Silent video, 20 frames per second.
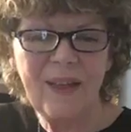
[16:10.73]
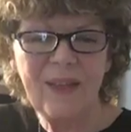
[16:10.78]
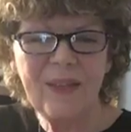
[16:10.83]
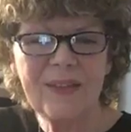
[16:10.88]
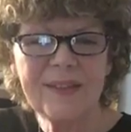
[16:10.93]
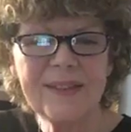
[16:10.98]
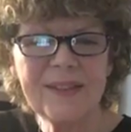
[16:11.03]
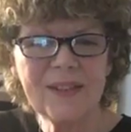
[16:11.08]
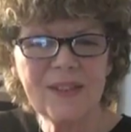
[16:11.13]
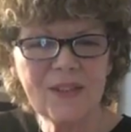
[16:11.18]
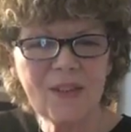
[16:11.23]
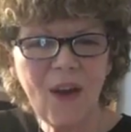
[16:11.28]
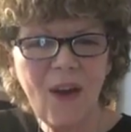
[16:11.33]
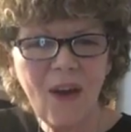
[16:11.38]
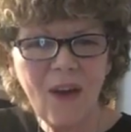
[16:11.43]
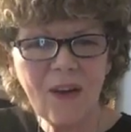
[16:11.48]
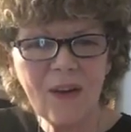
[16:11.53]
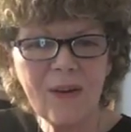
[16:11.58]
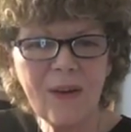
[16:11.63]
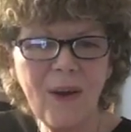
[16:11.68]
the
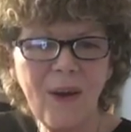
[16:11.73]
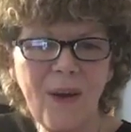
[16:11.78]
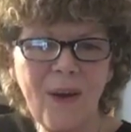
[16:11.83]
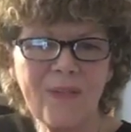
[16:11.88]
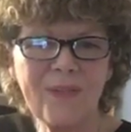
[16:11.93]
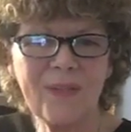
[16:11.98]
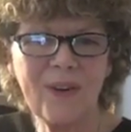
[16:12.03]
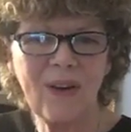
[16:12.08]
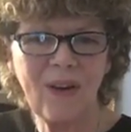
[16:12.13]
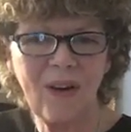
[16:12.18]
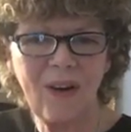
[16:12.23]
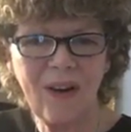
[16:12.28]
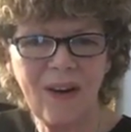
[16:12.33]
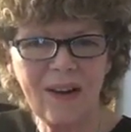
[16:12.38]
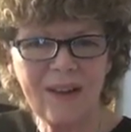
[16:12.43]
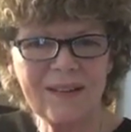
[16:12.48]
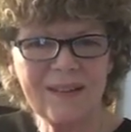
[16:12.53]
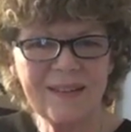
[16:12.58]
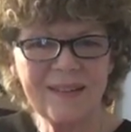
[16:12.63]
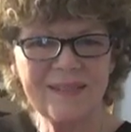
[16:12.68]
song of
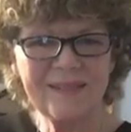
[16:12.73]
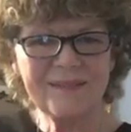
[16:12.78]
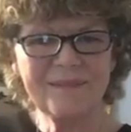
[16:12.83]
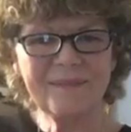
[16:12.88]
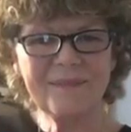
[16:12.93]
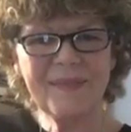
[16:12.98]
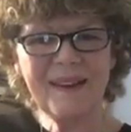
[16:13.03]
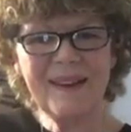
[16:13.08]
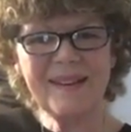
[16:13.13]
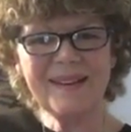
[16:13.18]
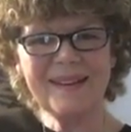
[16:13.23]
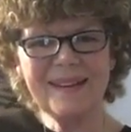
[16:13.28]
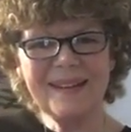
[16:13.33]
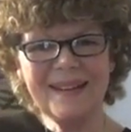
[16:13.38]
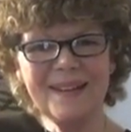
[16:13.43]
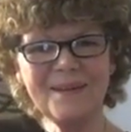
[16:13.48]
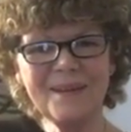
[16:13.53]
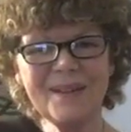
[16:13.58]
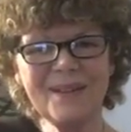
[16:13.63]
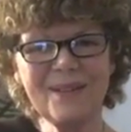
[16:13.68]
God. And
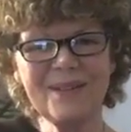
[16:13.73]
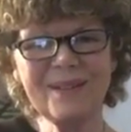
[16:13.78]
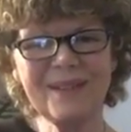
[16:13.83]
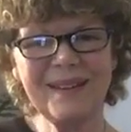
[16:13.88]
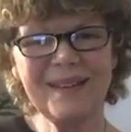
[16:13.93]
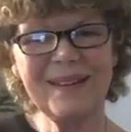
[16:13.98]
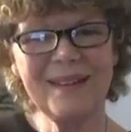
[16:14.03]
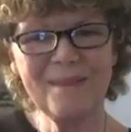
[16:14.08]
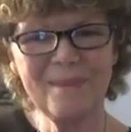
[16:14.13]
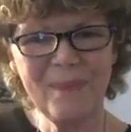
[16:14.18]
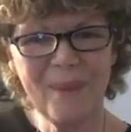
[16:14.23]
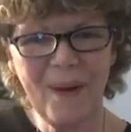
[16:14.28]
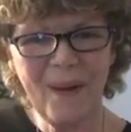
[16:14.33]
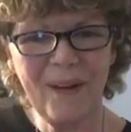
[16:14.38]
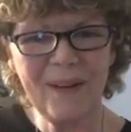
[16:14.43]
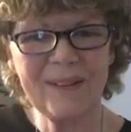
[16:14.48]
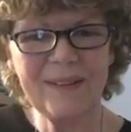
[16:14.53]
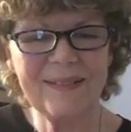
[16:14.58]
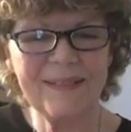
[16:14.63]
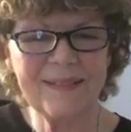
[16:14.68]
here we're talking
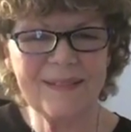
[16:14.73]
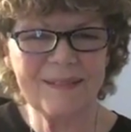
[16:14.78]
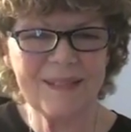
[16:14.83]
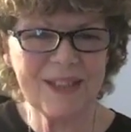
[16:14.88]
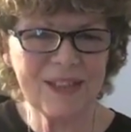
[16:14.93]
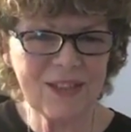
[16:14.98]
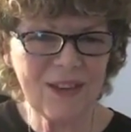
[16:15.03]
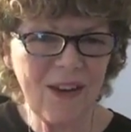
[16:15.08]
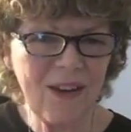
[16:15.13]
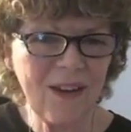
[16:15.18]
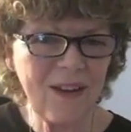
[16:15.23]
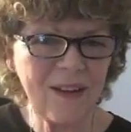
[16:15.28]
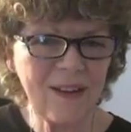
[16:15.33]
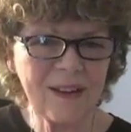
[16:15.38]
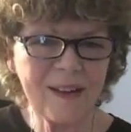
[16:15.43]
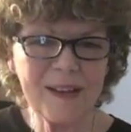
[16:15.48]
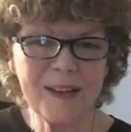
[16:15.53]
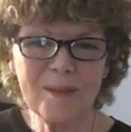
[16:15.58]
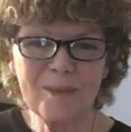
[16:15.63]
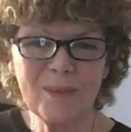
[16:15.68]
about
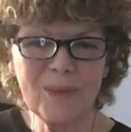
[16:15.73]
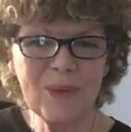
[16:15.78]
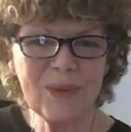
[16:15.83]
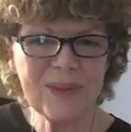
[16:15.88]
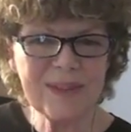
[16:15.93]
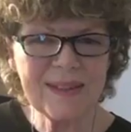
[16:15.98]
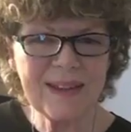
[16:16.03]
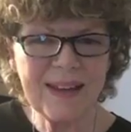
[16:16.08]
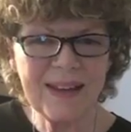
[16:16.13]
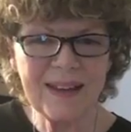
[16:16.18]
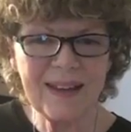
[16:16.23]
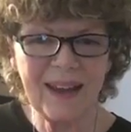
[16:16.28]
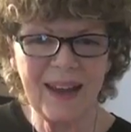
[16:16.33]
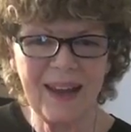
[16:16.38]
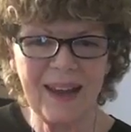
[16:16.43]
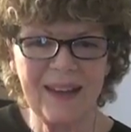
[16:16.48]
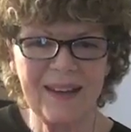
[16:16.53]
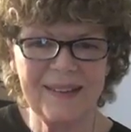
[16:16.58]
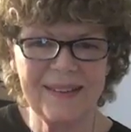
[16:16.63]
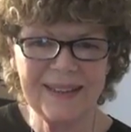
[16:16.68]
song and music
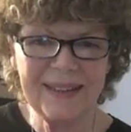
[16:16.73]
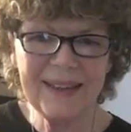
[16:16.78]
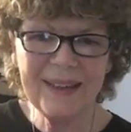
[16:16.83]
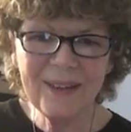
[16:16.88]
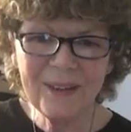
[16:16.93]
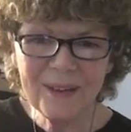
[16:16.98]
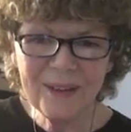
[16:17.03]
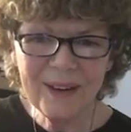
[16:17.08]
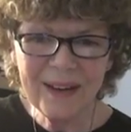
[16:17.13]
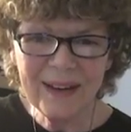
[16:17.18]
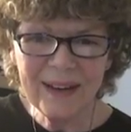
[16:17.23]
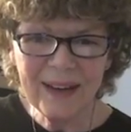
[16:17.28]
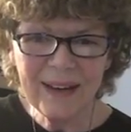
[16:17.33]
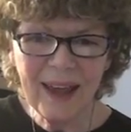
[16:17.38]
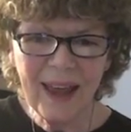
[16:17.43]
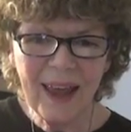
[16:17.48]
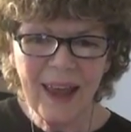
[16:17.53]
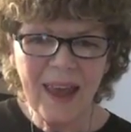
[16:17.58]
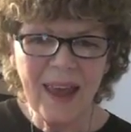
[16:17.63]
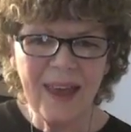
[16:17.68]
and hearing.
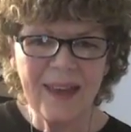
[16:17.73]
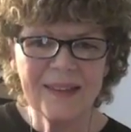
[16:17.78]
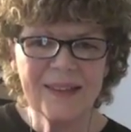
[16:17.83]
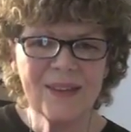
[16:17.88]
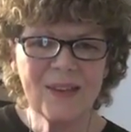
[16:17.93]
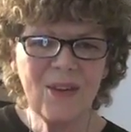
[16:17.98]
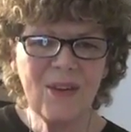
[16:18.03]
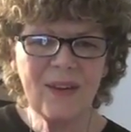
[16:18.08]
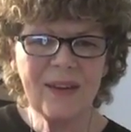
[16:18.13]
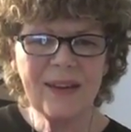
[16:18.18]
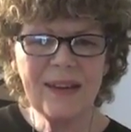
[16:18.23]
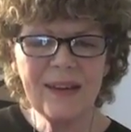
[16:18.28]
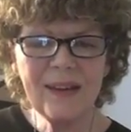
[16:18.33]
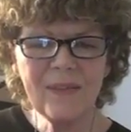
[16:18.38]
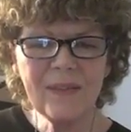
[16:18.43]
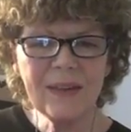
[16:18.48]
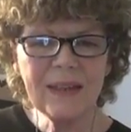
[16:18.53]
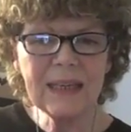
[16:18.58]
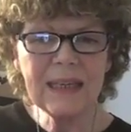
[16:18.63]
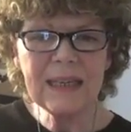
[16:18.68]
So
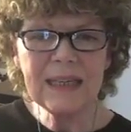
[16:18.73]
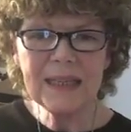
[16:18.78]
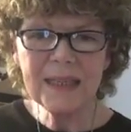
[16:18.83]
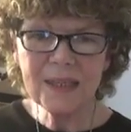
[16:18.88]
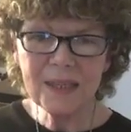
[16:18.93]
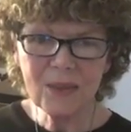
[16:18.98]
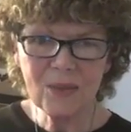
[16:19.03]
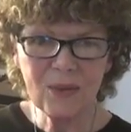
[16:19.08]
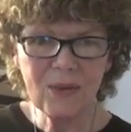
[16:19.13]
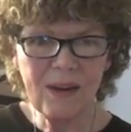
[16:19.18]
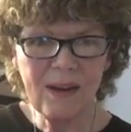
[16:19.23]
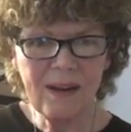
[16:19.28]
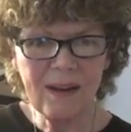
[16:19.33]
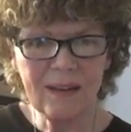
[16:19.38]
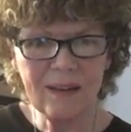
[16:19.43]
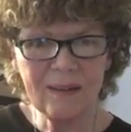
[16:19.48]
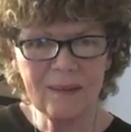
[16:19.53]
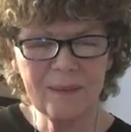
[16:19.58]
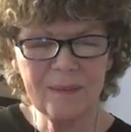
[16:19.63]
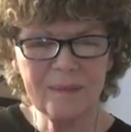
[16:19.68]
even
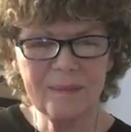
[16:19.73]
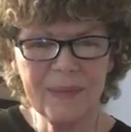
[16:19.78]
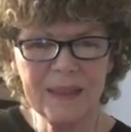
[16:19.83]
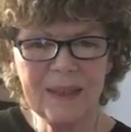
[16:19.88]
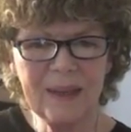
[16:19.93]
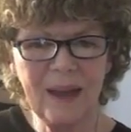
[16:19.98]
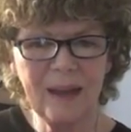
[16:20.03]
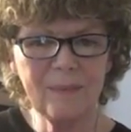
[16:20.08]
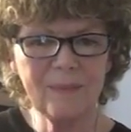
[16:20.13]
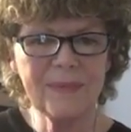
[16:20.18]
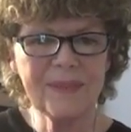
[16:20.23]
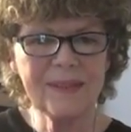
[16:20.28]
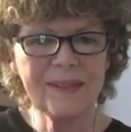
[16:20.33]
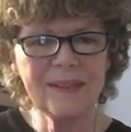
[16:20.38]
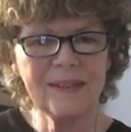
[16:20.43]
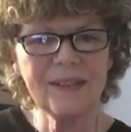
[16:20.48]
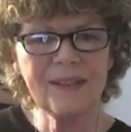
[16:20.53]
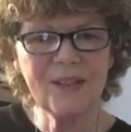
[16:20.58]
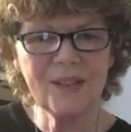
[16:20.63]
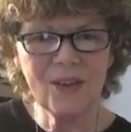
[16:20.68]
Israel becomes
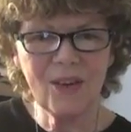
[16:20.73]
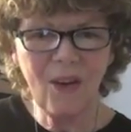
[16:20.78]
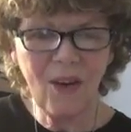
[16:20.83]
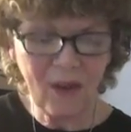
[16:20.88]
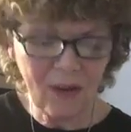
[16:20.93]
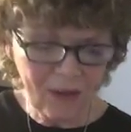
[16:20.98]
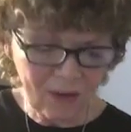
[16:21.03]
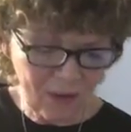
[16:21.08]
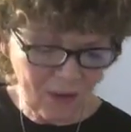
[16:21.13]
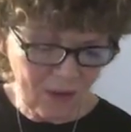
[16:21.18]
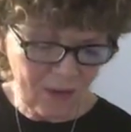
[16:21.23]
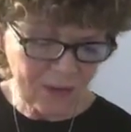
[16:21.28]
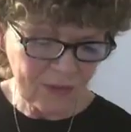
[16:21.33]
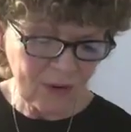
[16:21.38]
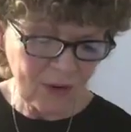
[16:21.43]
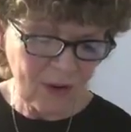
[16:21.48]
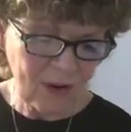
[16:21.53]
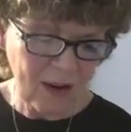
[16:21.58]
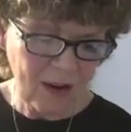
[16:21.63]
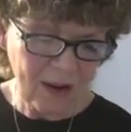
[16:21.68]
the song of
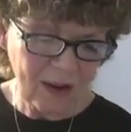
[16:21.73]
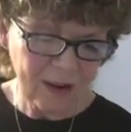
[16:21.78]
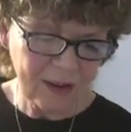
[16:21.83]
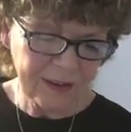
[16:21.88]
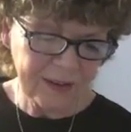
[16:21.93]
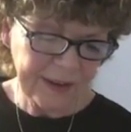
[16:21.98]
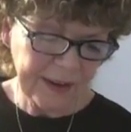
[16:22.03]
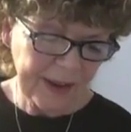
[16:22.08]
God.